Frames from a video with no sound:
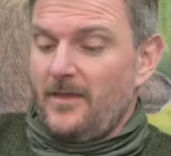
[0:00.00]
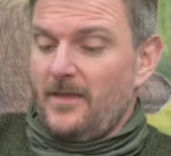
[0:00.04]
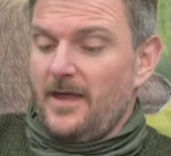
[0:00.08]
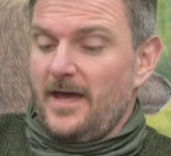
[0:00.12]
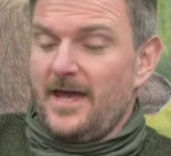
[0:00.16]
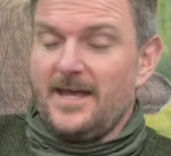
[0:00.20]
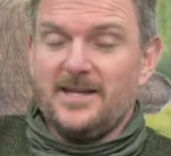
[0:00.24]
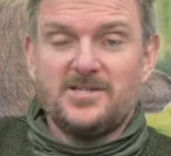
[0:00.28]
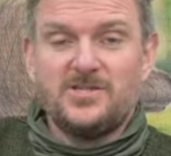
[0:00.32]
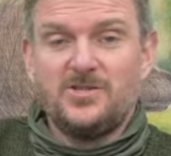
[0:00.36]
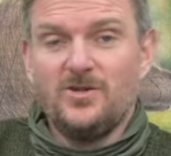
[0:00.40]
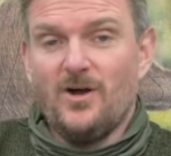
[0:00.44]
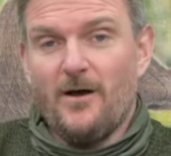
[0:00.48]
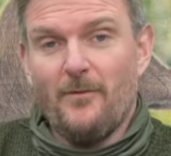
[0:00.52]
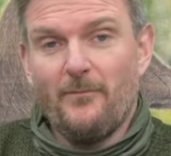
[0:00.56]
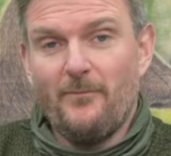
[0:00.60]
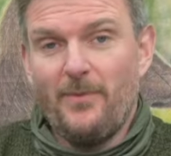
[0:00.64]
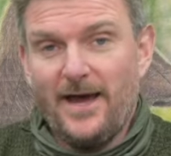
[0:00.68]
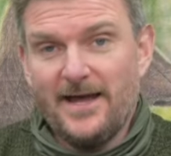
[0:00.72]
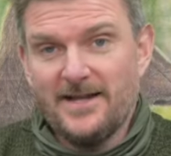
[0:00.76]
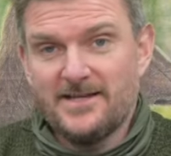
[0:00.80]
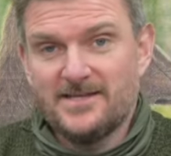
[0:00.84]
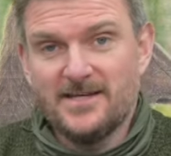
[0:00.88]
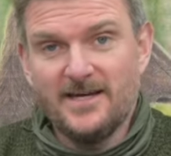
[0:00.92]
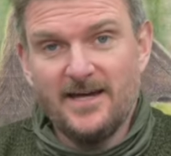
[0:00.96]
it's not
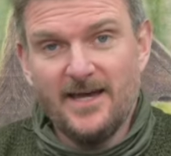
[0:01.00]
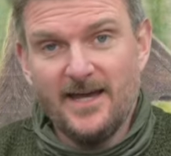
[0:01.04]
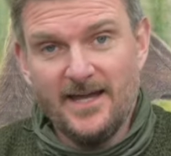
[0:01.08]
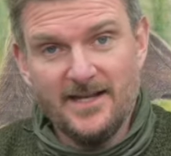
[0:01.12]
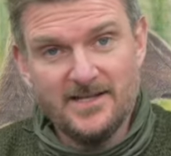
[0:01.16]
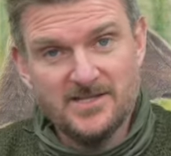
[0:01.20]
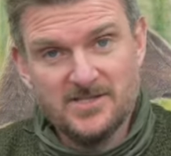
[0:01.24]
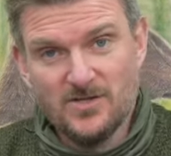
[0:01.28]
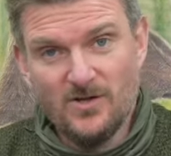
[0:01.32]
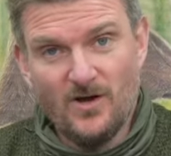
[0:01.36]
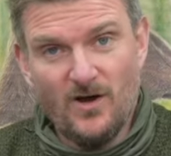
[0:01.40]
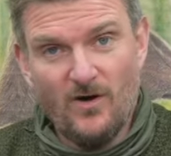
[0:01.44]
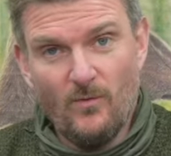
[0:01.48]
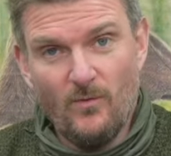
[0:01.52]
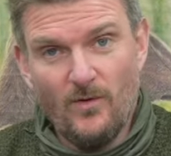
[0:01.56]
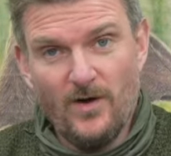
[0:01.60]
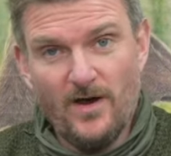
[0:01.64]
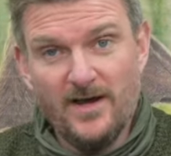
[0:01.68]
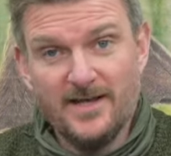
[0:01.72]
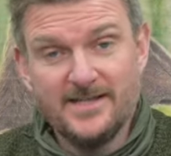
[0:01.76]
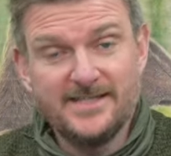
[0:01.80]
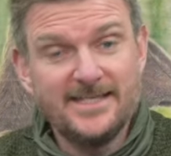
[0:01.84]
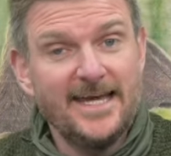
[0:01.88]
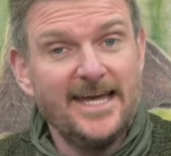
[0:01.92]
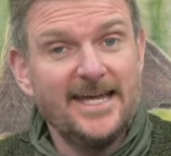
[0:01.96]
better, it's not
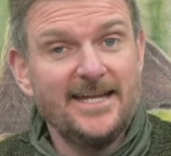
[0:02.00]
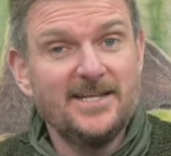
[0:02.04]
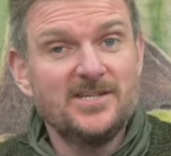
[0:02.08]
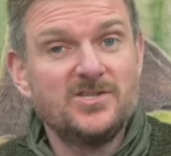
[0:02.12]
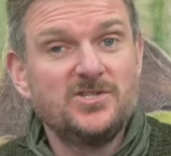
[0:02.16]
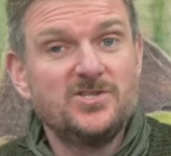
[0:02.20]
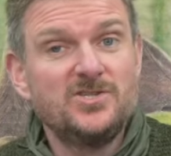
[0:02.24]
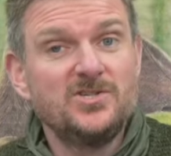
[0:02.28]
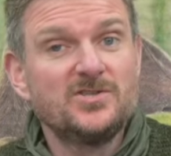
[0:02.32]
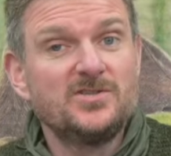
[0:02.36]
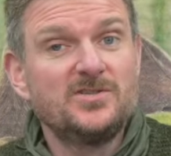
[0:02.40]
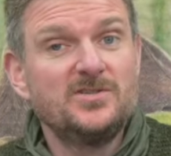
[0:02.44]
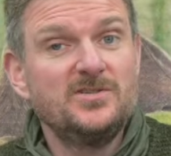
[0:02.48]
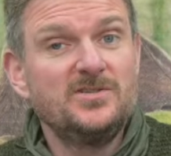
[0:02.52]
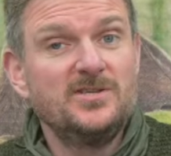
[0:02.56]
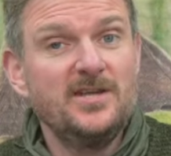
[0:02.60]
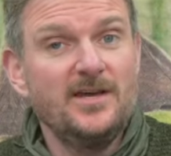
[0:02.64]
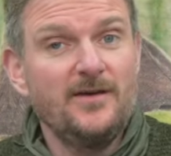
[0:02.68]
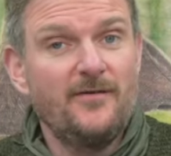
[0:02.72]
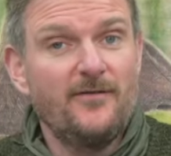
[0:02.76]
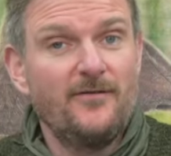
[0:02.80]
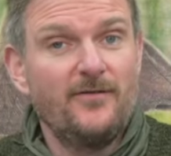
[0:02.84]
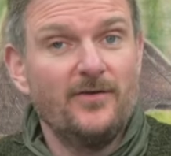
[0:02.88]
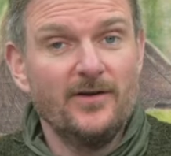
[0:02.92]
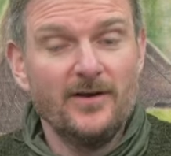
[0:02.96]
worse, it's just
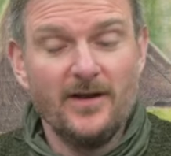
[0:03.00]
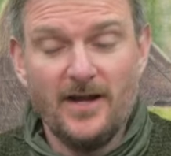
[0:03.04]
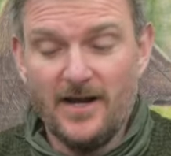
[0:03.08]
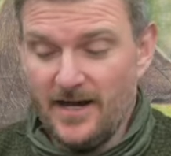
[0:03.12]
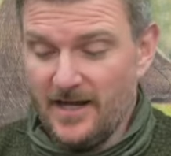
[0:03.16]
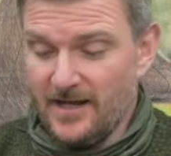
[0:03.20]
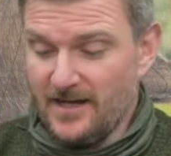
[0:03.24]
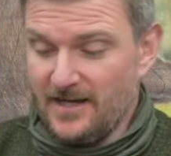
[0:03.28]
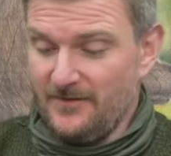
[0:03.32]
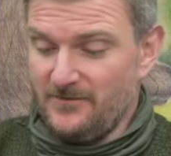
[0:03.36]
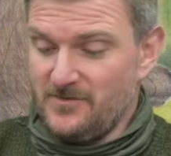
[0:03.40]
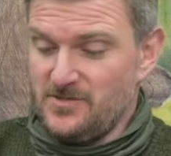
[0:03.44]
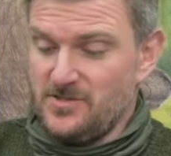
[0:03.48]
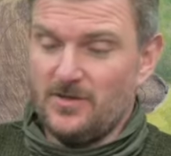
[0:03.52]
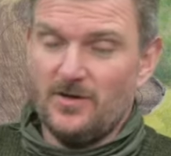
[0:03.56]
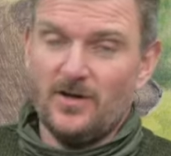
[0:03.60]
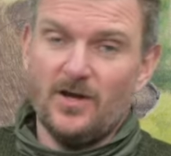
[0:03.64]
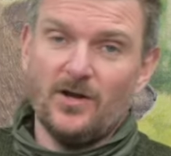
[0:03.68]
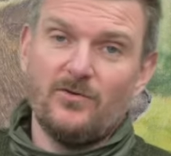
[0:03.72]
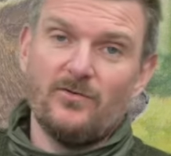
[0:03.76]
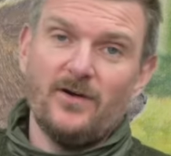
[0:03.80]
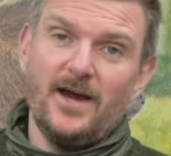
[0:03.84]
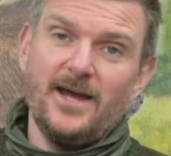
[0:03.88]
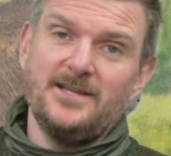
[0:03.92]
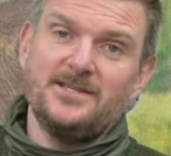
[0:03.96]
different, and it gives you a
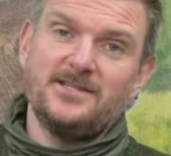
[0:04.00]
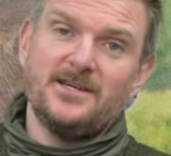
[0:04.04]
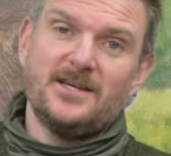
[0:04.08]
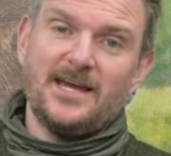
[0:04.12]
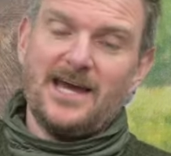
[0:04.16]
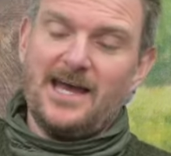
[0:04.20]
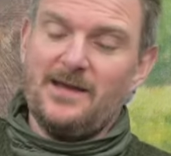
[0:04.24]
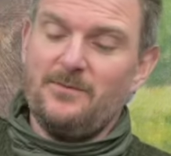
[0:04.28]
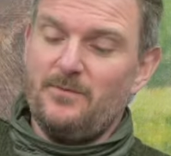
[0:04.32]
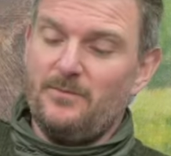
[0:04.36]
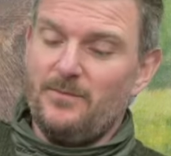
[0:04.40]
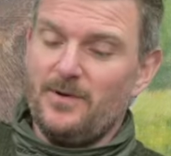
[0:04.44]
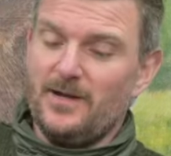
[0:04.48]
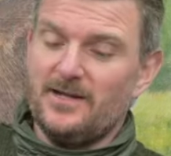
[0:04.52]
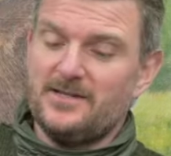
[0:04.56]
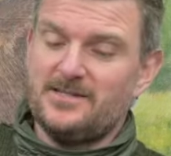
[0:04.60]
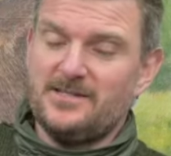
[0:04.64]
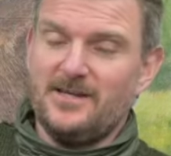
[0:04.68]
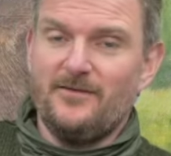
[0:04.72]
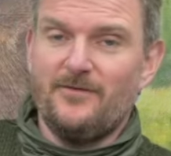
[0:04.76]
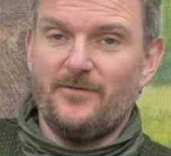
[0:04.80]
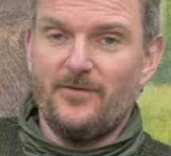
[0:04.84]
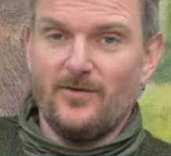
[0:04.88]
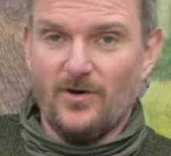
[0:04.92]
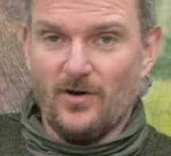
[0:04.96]
greater
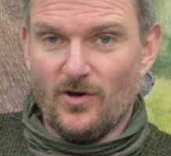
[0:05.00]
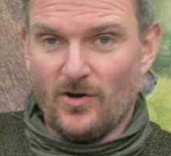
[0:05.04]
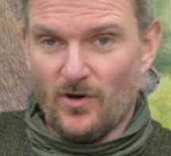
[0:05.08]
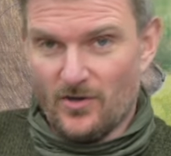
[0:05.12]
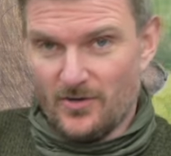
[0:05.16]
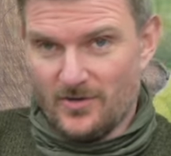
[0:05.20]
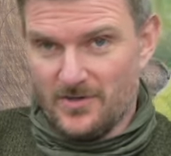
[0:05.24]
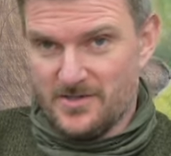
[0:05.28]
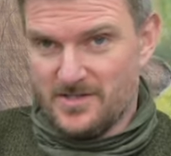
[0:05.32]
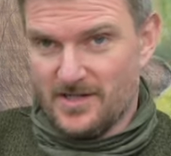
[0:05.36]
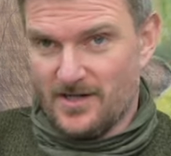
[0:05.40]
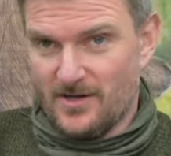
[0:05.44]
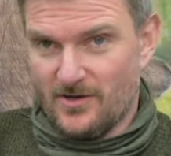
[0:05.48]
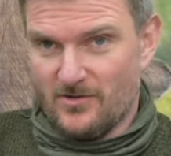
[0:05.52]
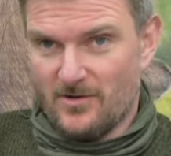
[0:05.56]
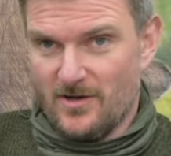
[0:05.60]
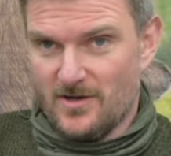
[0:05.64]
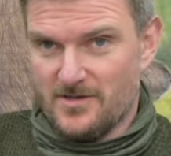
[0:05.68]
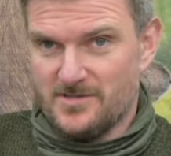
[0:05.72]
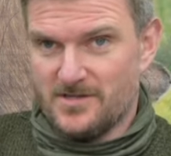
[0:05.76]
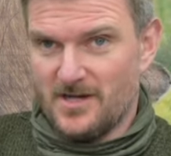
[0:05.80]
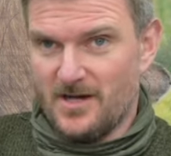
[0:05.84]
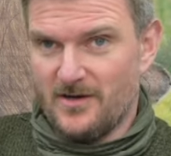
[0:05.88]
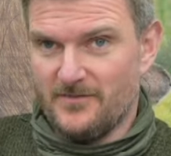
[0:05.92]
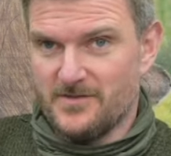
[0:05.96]
capability for a hunting
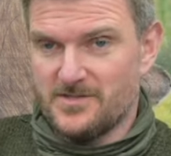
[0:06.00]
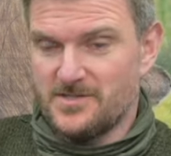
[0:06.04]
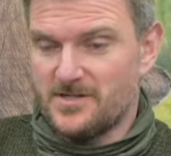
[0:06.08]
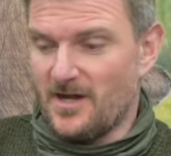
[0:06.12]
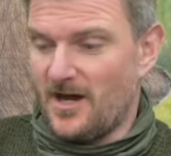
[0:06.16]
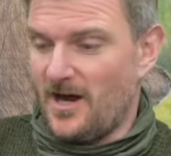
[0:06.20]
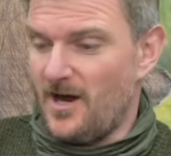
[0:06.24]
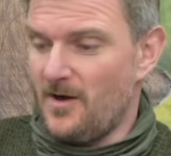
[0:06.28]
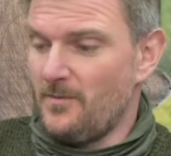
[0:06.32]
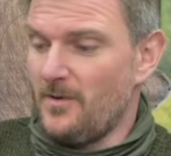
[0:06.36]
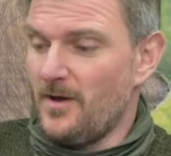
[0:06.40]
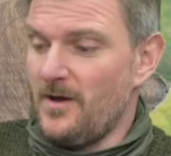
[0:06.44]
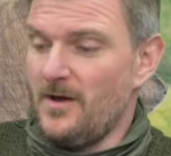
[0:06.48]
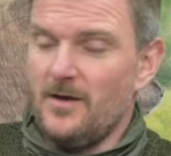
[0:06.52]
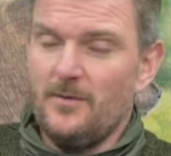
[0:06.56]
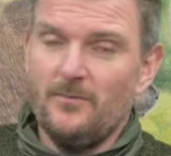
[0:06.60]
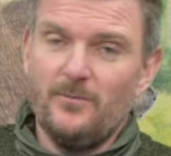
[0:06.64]
crossover scope,